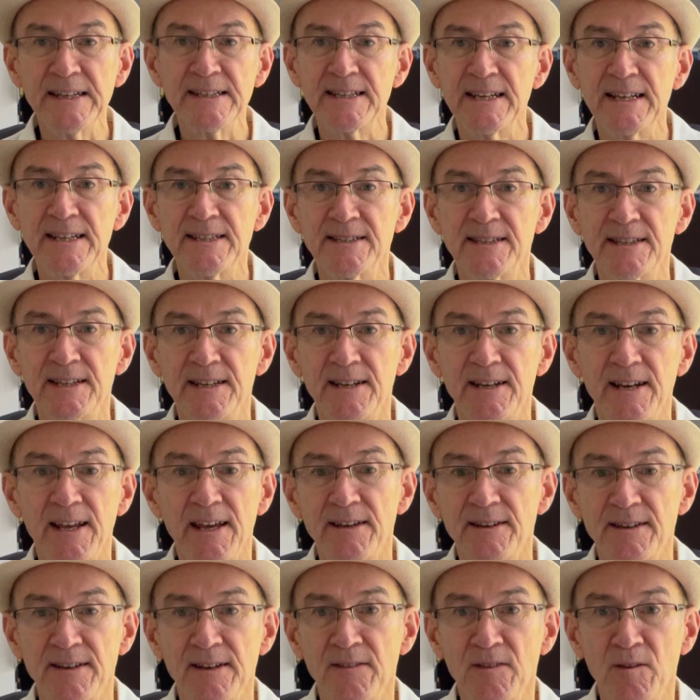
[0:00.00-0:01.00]
tested it
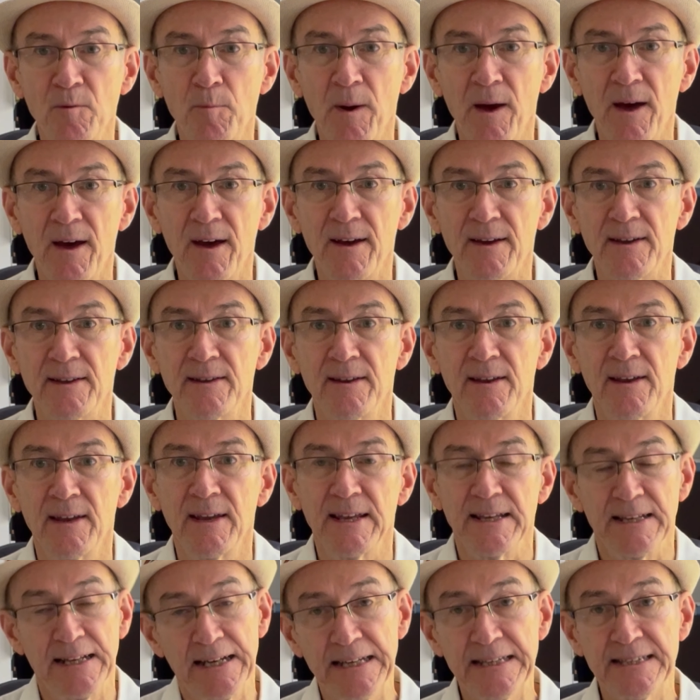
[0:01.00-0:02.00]
out in the park.
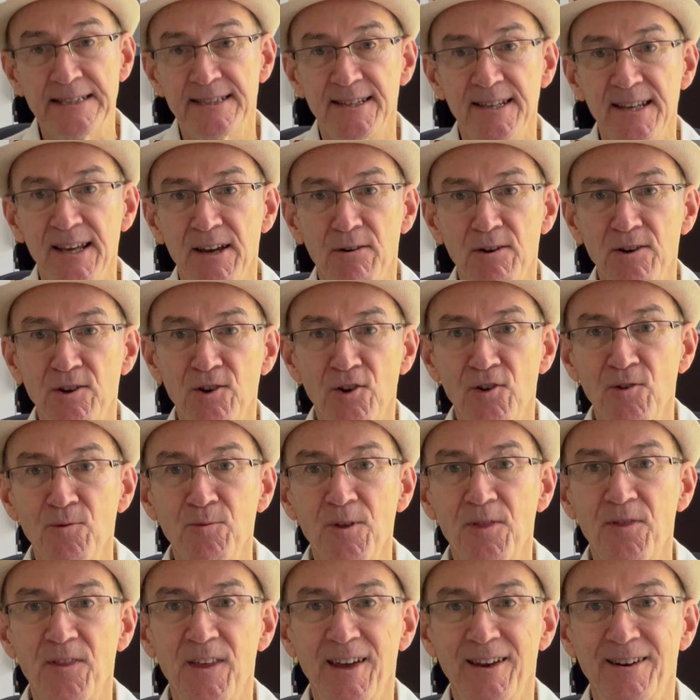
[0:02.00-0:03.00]
Let's see how I got on
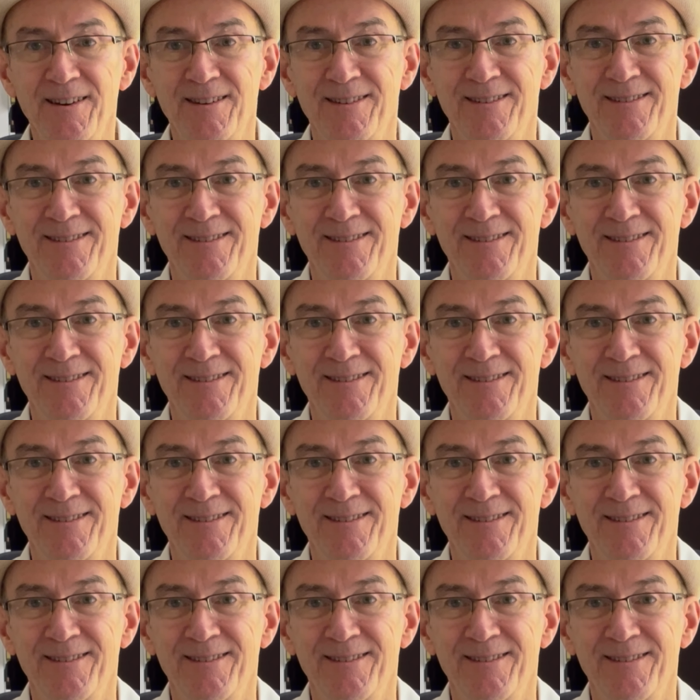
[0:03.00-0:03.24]
with that.